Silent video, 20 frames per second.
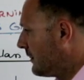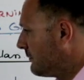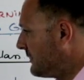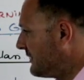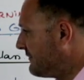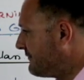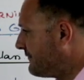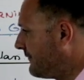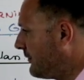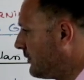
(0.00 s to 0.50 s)

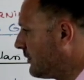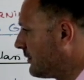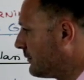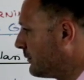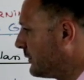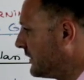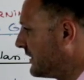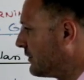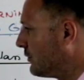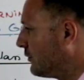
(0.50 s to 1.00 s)

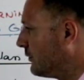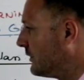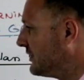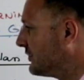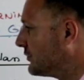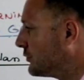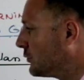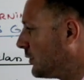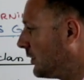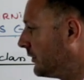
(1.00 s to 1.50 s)
Before we go
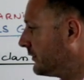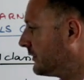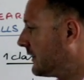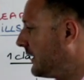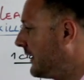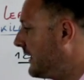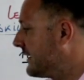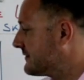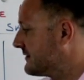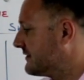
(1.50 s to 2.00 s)
into
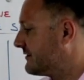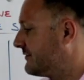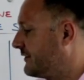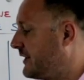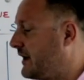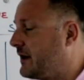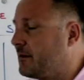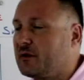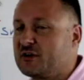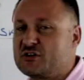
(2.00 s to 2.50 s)
One-Class
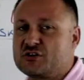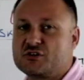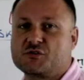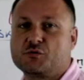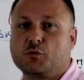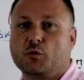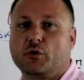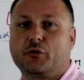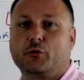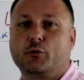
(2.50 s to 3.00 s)
SVM, I
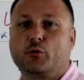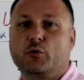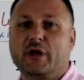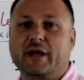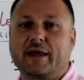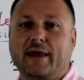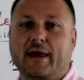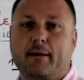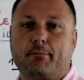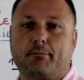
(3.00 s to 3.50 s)
just want to
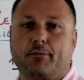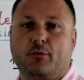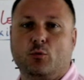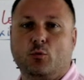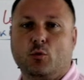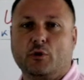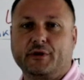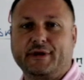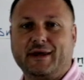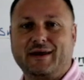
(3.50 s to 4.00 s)
recap
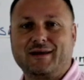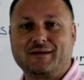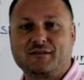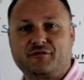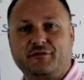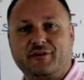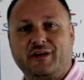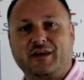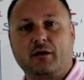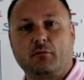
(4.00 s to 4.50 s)
what
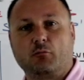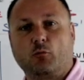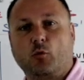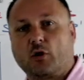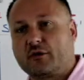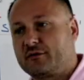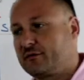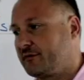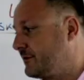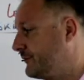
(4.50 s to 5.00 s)
SVM
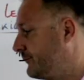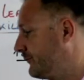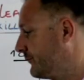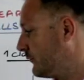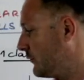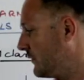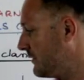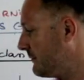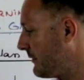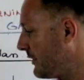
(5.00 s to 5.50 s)
was.
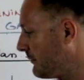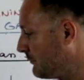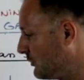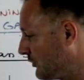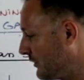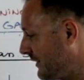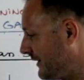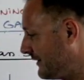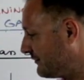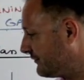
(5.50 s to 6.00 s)

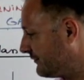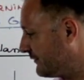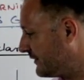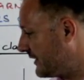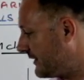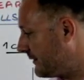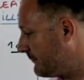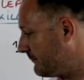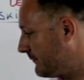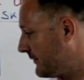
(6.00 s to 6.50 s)
Remember
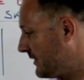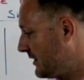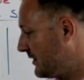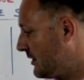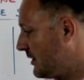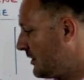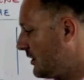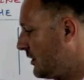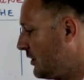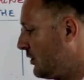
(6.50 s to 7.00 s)
SVM?
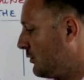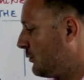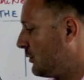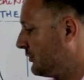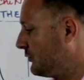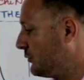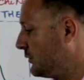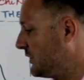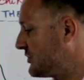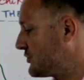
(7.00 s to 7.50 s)

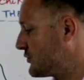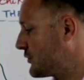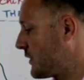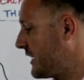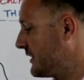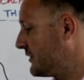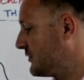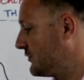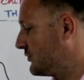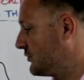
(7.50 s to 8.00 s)
What we
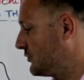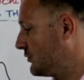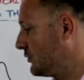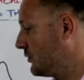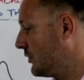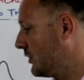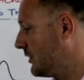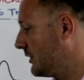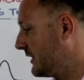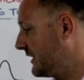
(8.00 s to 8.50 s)
tried to
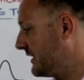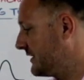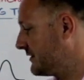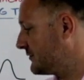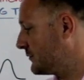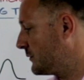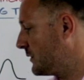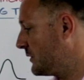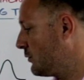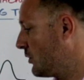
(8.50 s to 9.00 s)
do
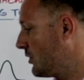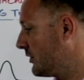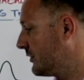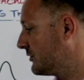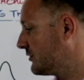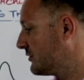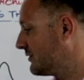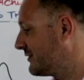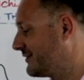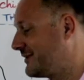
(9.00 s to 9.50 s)
is we
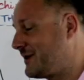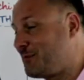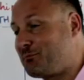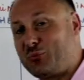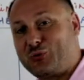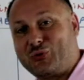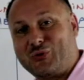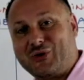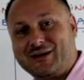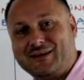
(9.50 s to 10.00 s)
wanted to
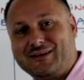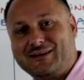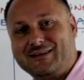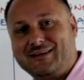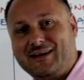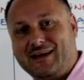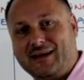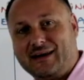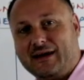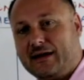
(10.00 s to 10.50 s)
separate the
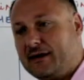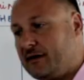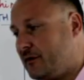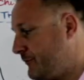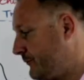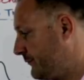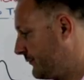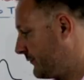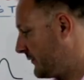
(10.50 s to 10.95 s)
data